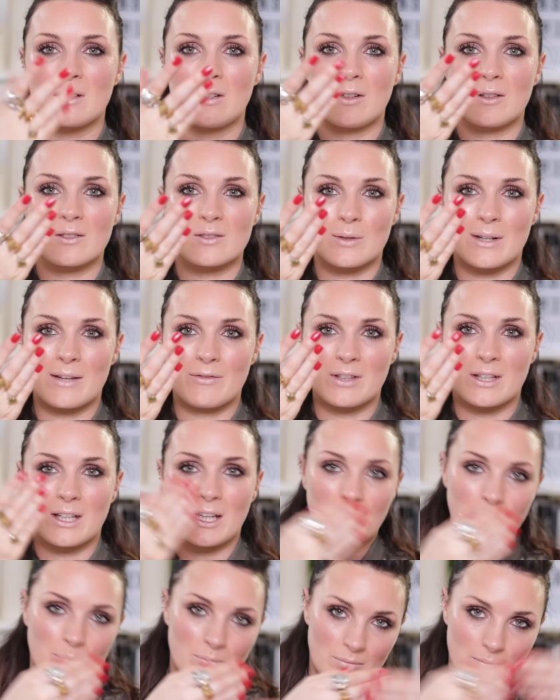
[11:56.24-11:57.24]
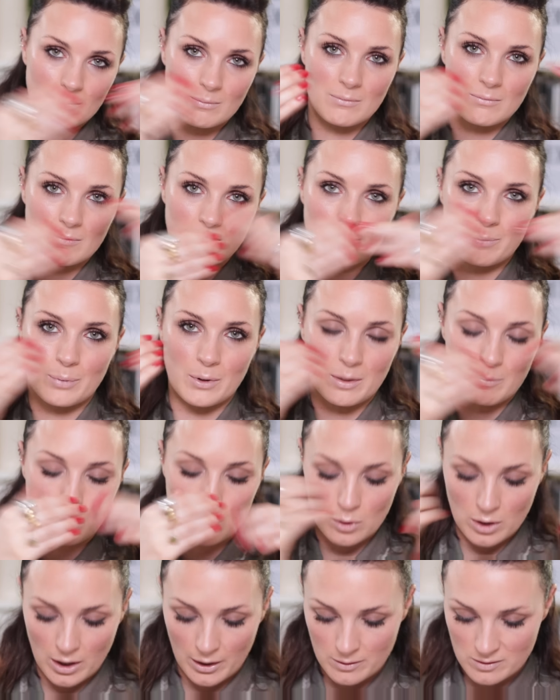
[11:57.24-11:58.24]
a lot, so I have to keep putting
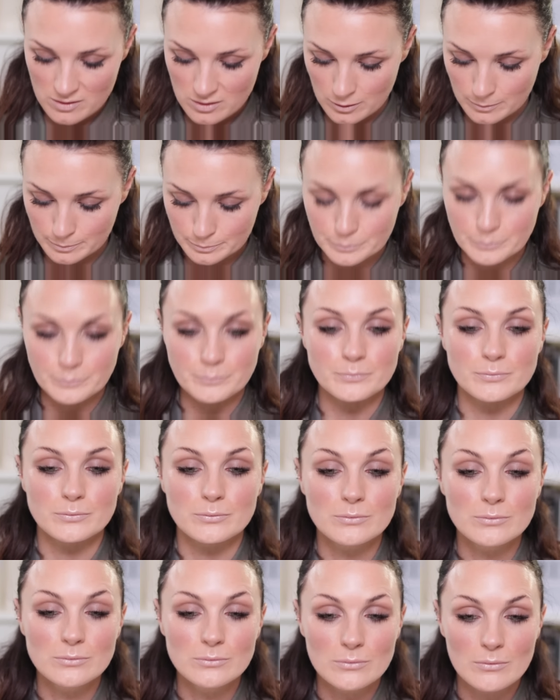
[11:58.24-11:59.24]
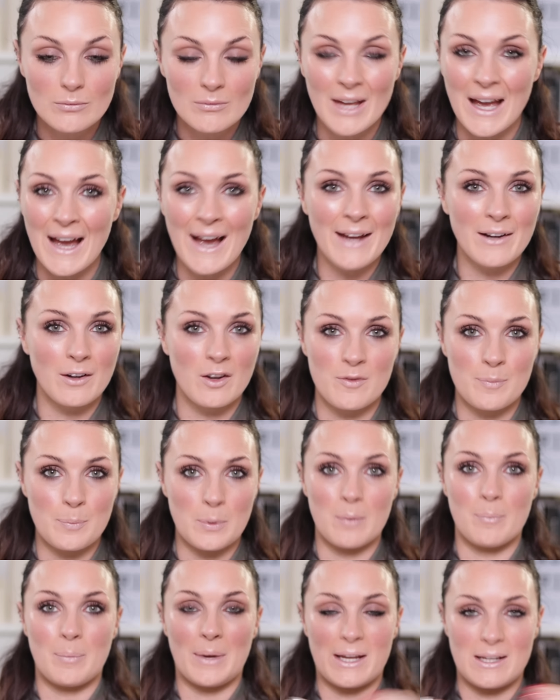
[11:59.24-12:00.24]
more coats on. And I've
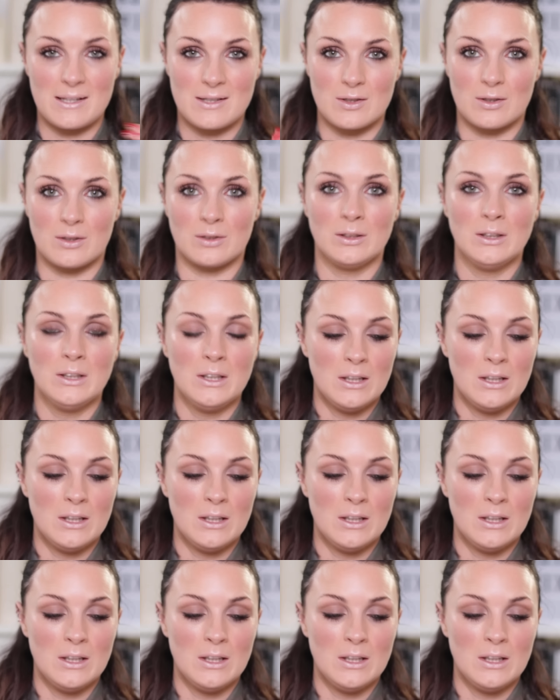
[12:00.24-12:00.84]
put base on.